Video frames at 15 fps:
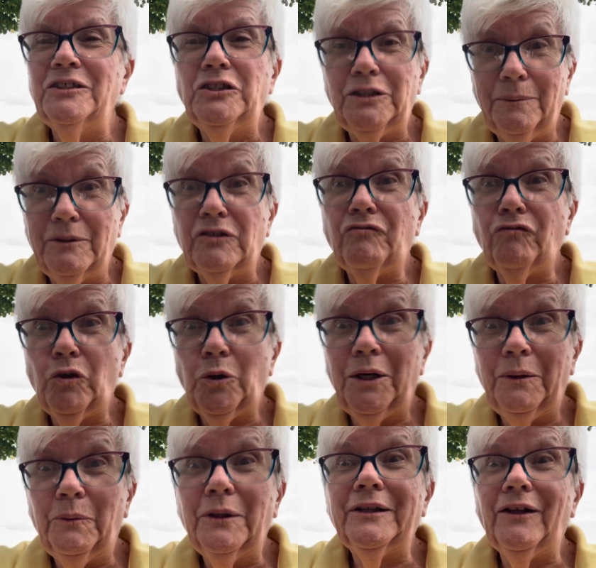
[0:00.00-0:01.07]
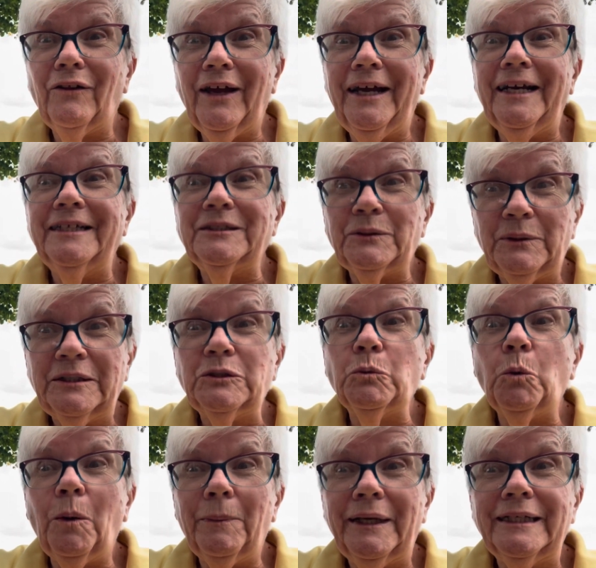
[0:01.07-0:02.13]
Jim's flirting with the ladies, and this
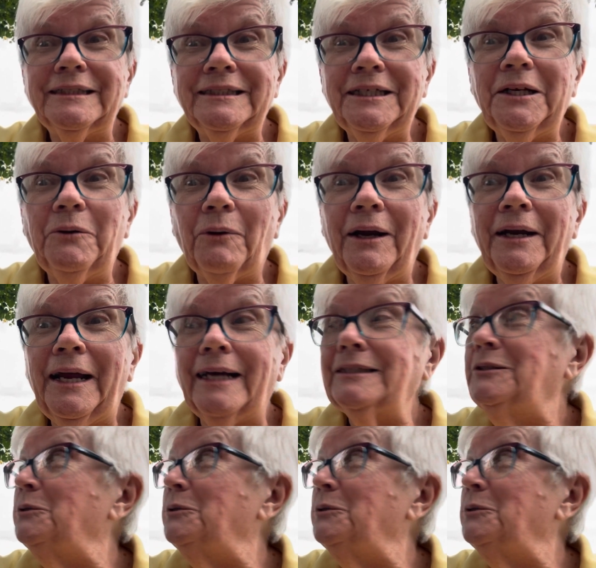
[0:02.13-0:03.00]
woman is sitting right next to